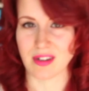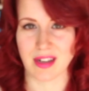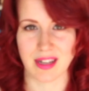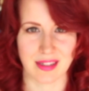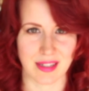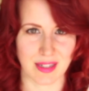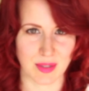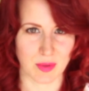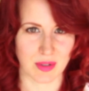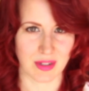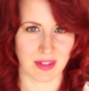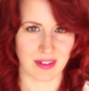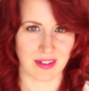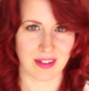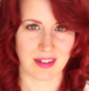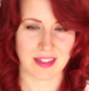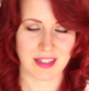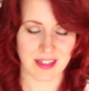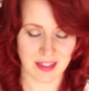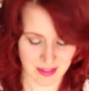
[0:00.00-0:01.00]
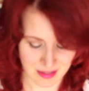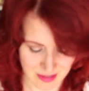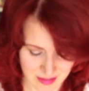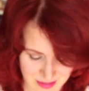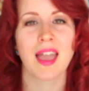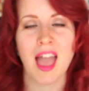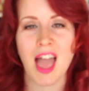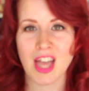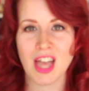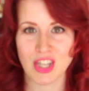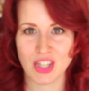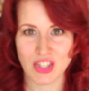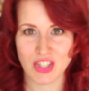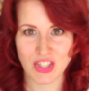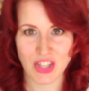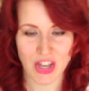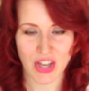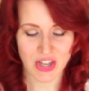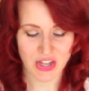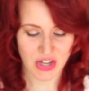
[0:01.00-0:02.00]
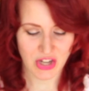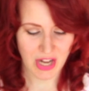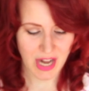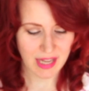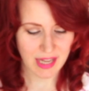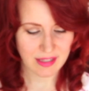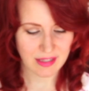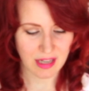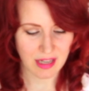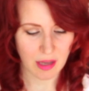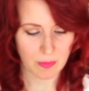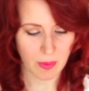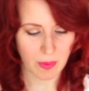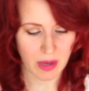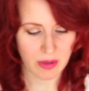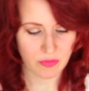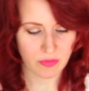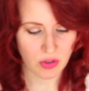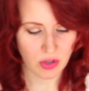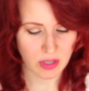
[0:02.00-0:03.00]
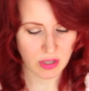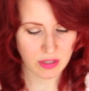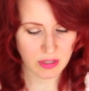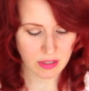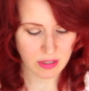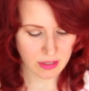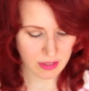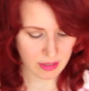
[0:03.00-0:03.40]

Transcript: like this one a lot. So next up I've got